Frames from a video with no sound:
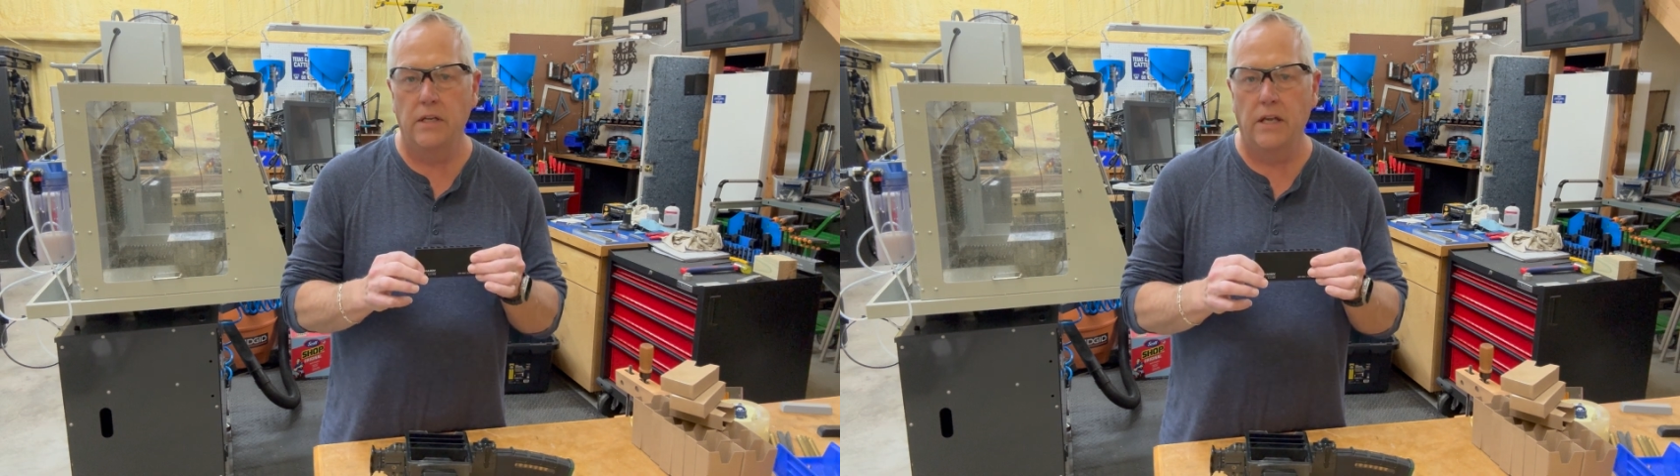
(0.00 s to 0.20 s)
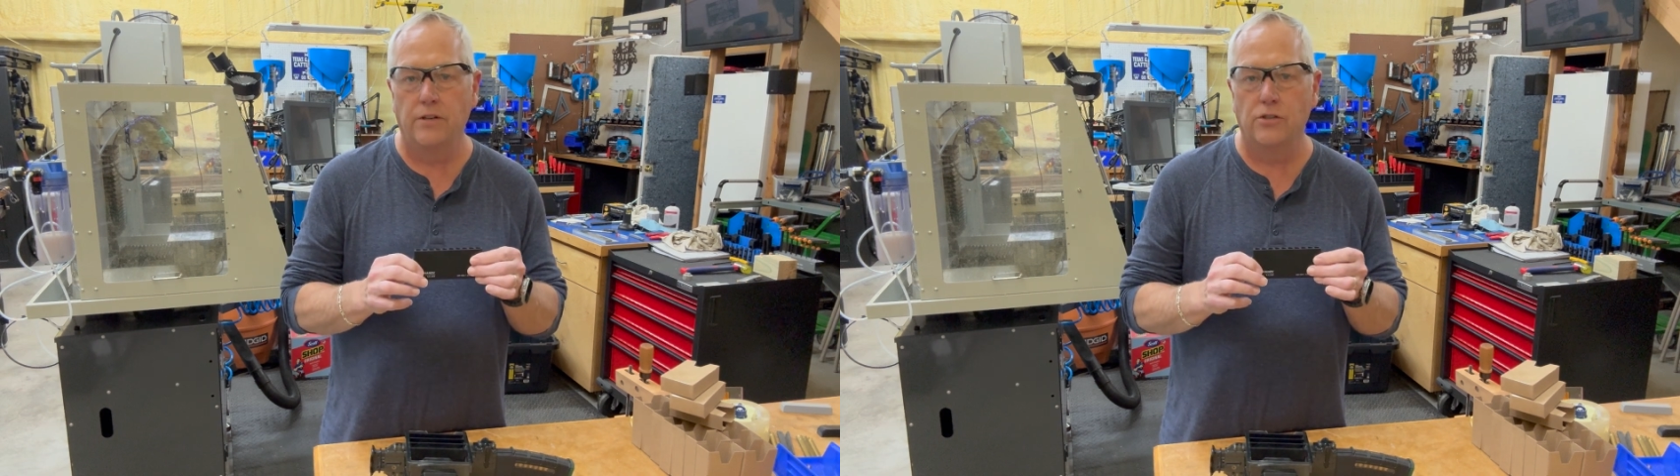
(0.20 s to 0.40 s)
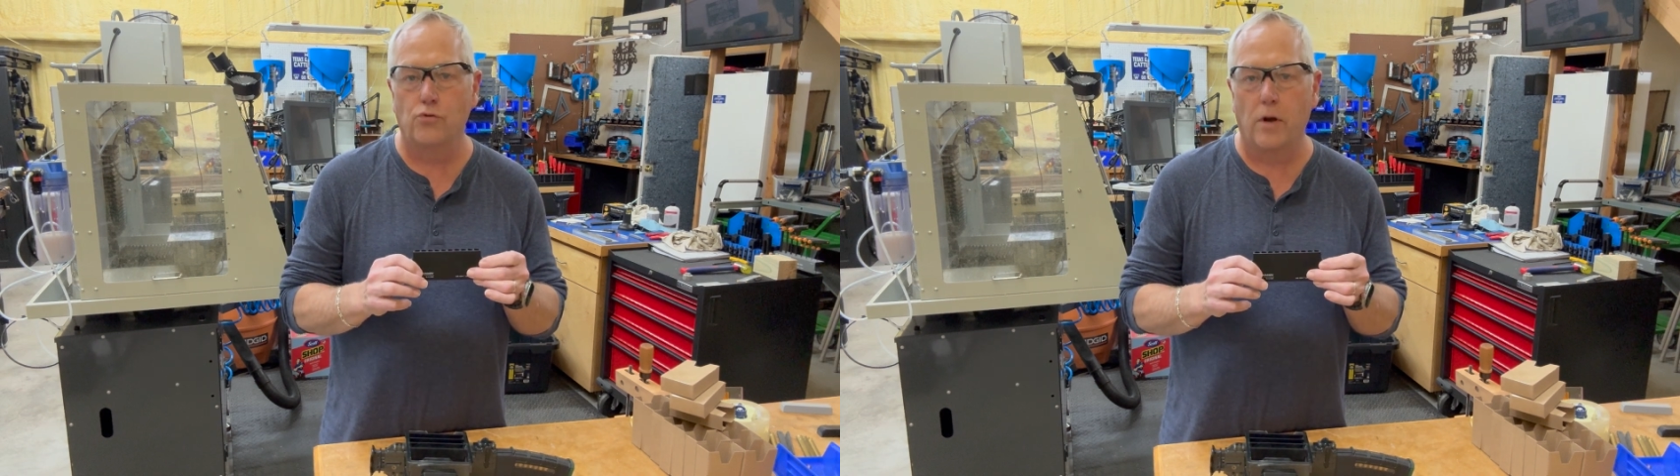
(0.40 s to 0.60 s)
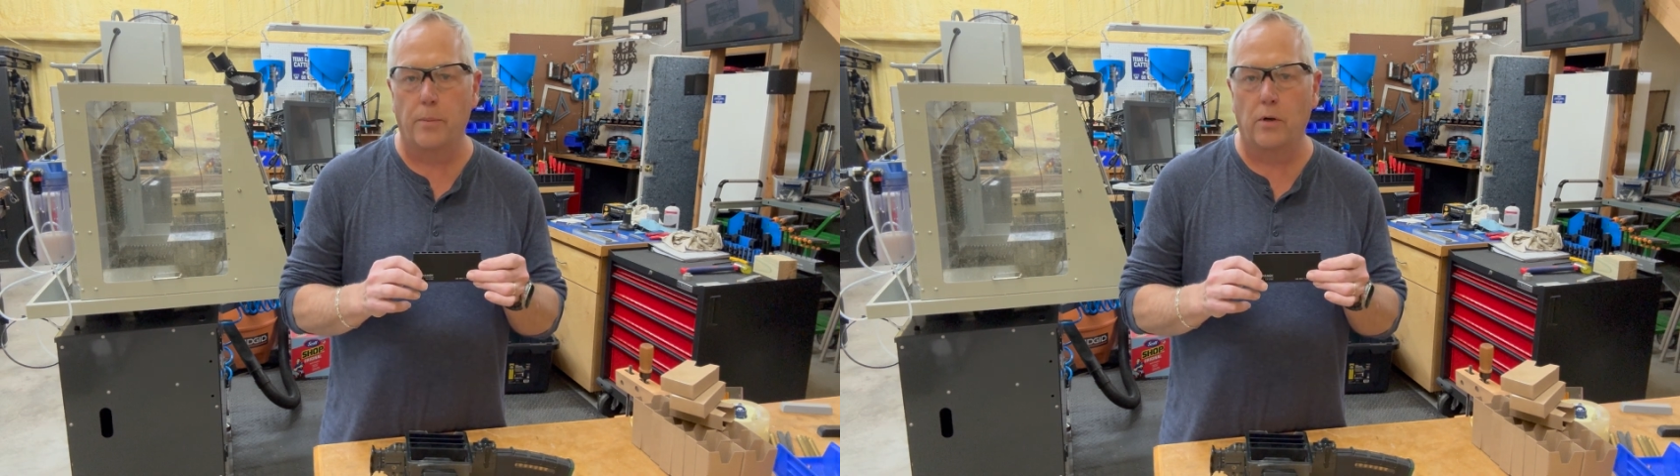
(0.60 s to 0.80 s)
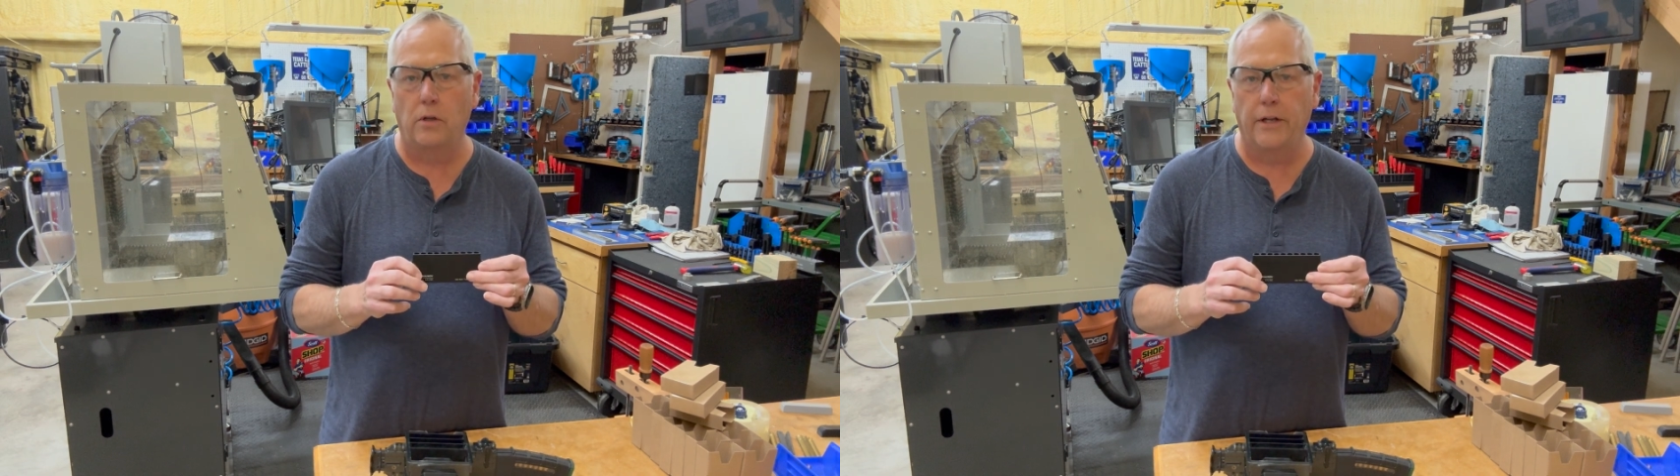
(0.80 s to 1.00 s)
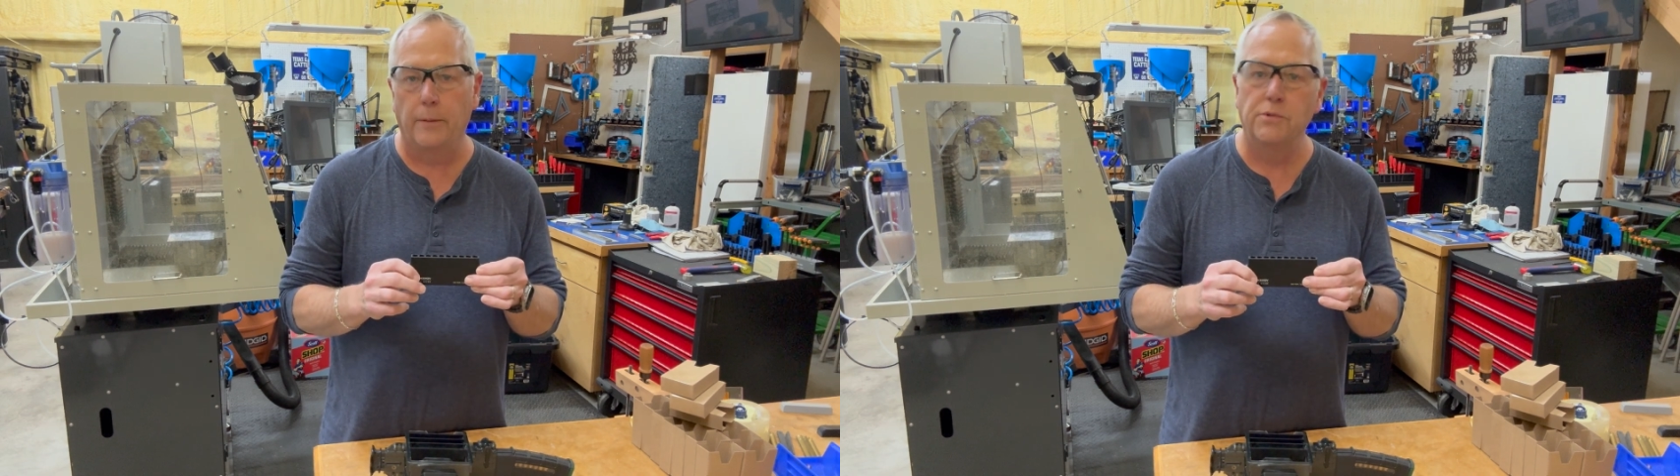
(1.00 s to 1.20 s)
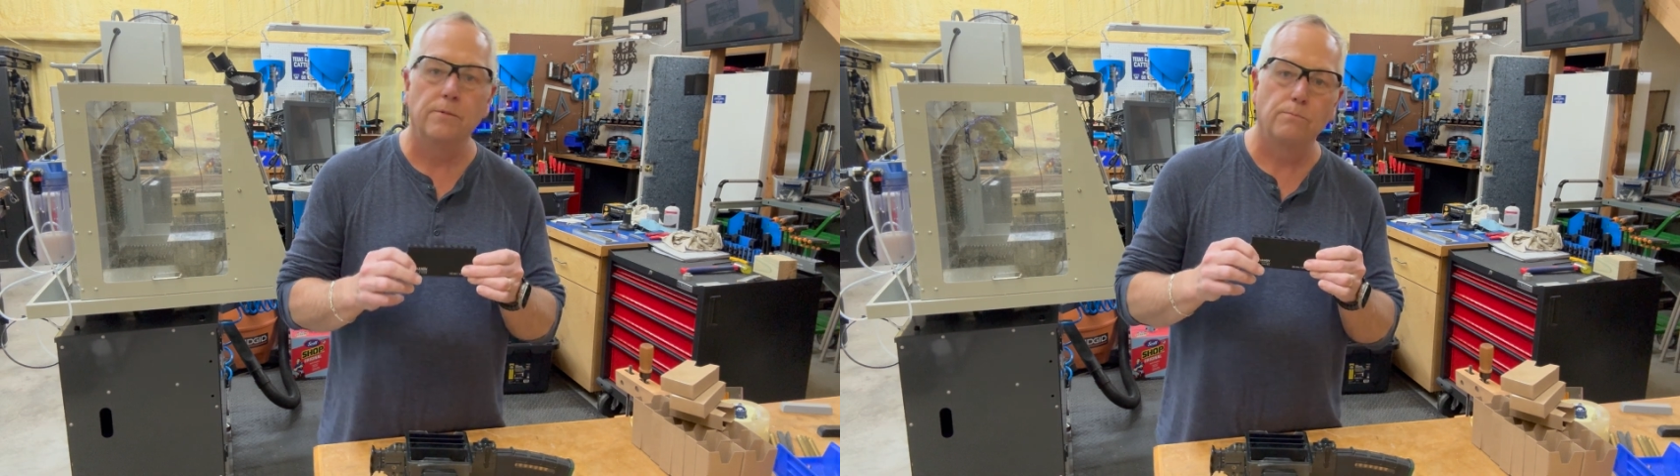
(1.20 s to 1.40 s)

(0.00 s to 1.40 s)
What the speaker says: into stripper clips.